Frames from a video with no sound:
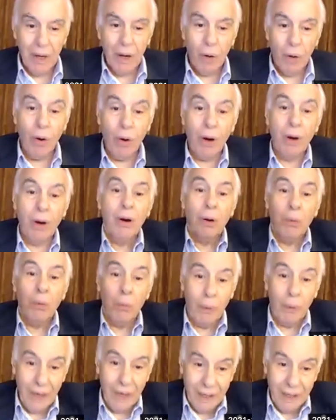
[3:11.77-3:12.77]
or
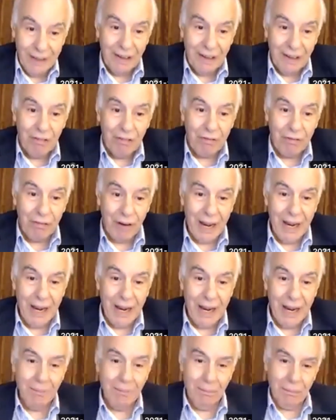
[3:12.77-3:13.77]
re
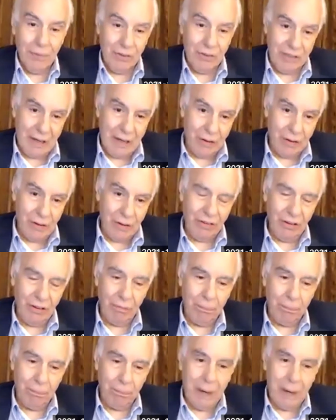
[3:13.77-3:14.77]
frame the centers
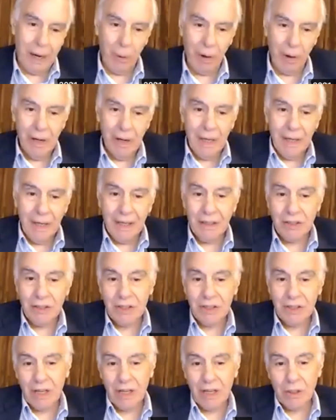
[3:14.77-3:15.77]
of power in
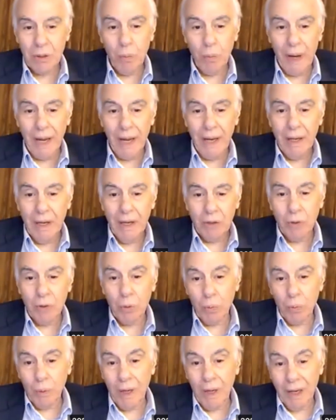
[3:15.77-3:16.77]
such a way to
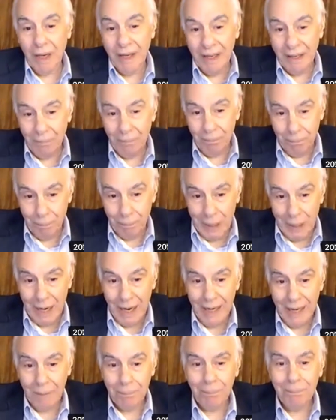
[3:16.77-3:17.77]
really
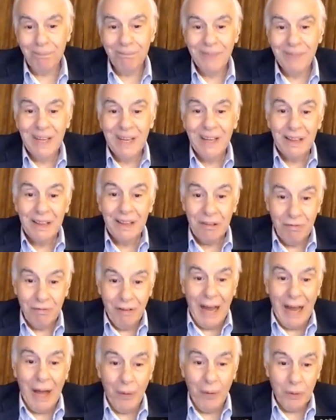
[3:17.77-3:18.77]
imbibe the
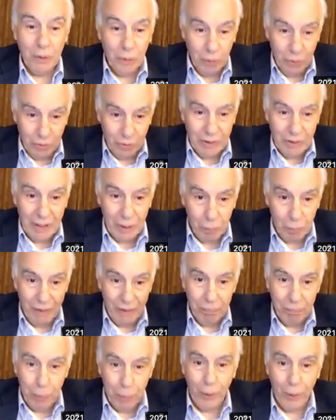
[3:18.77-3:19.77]
values that we
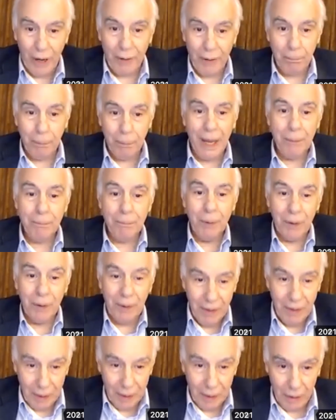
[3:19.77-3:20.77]
put on
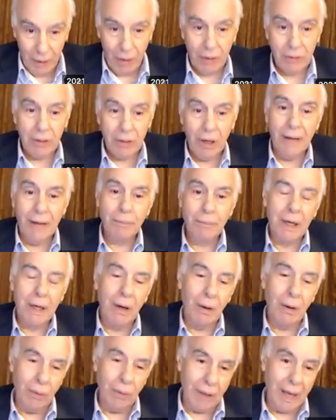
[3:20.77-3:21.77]
paper long time
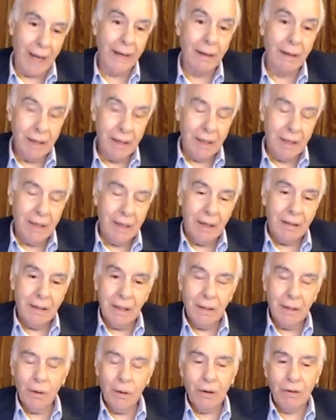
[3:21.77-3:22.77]
ago, like the
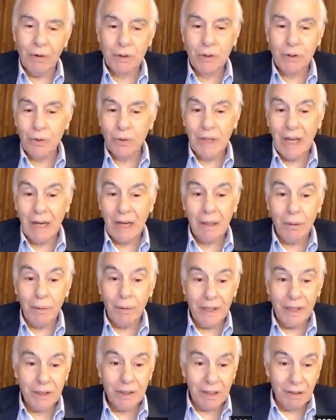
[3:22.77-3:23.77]
Universal
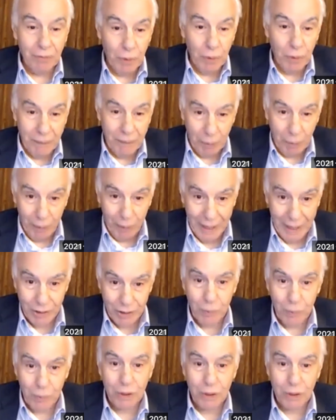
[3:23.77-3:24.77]
Declaration of Human
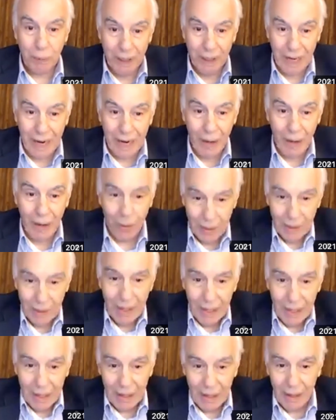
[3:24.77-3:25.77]
Rights, which we now
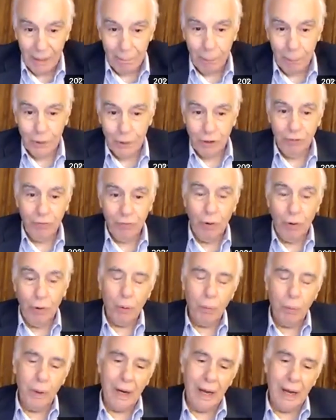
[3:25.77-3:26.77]
uh, push
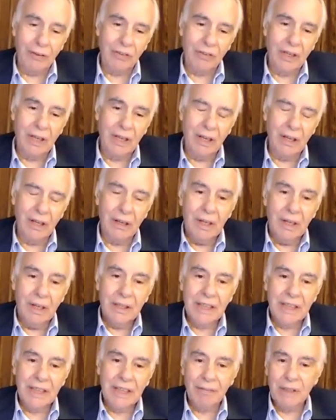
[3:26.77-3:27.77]
forward as the
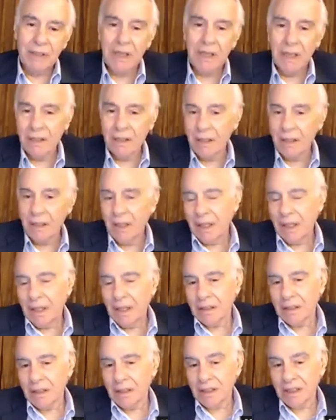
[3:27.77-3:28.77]
17
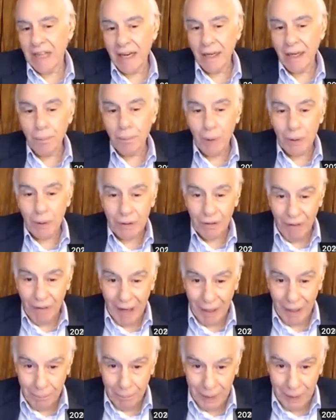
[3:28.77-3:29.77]
Sustainable
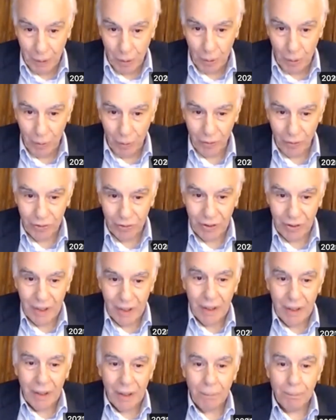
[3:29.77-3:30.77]
Development Goals,
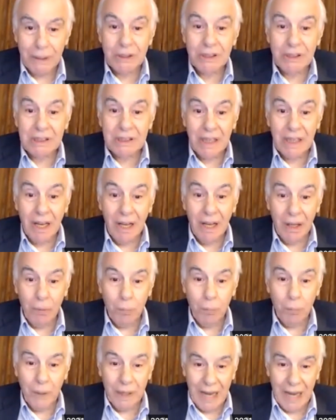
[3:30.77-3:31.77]
but still
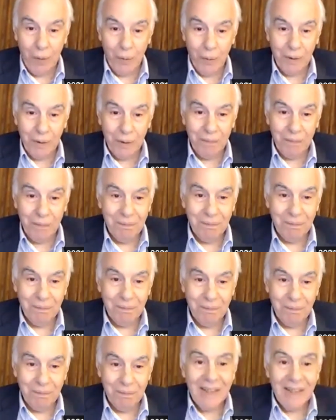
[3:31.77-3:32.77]
without
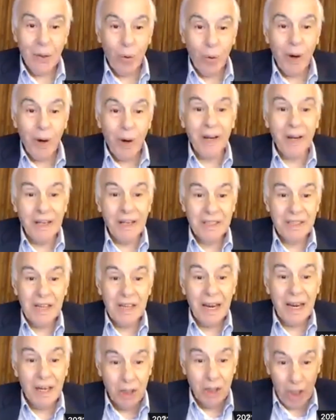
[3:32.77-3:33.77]
the
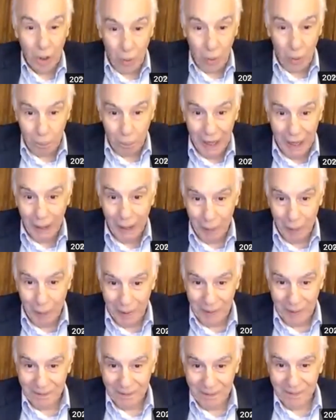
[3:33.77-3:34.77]
organizational power